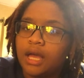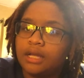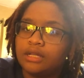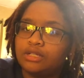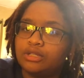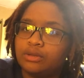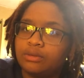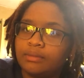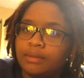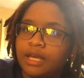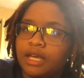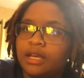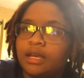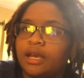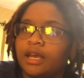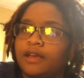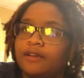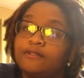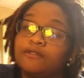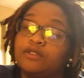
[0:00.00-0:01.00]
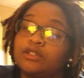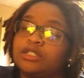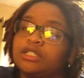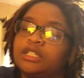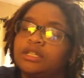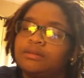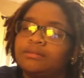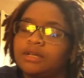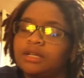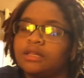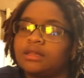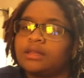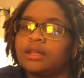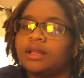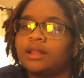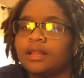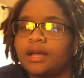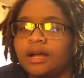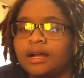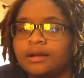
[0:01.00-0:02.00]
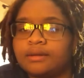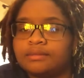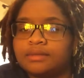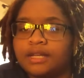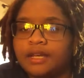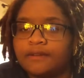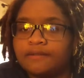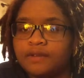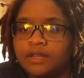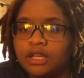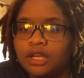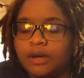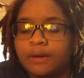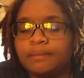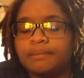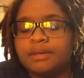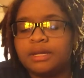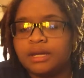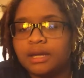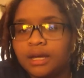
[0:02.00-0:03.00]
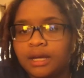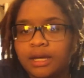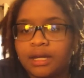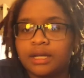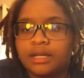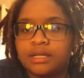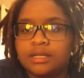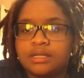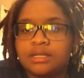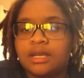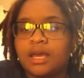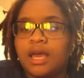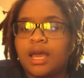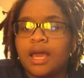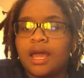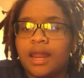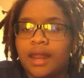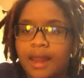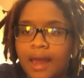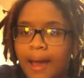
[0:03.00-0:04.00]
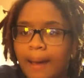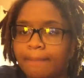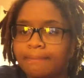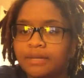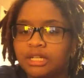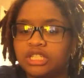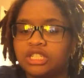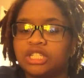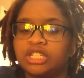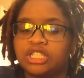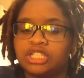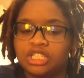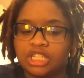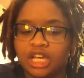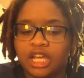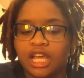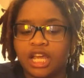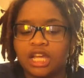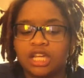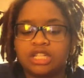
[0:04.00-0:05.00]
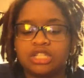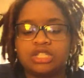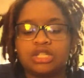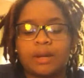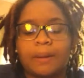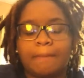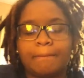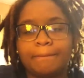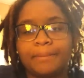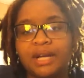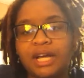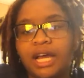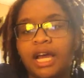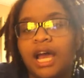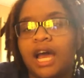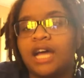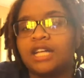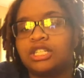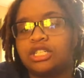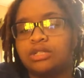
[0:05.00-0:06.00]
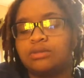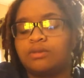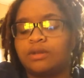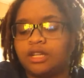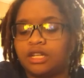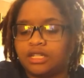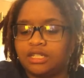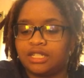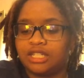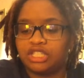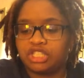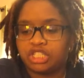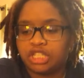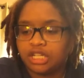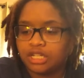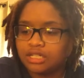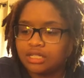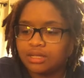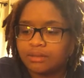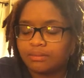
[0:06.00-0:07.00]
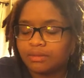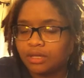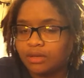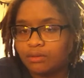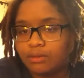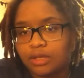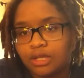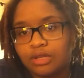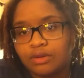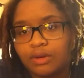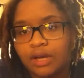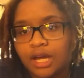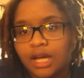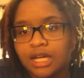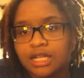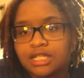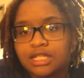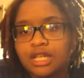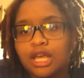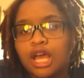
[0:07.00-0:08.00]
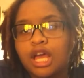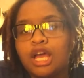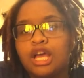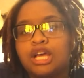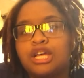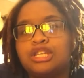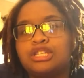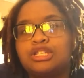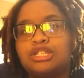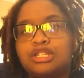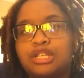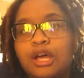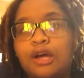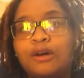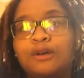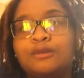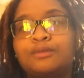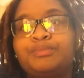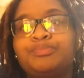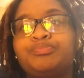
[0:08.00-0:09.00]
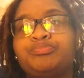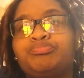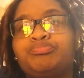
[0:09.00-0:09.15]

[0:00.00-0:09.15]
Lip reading: to make a 14-month lock update video because not much has changed, but I just wanted to share something with you guys. So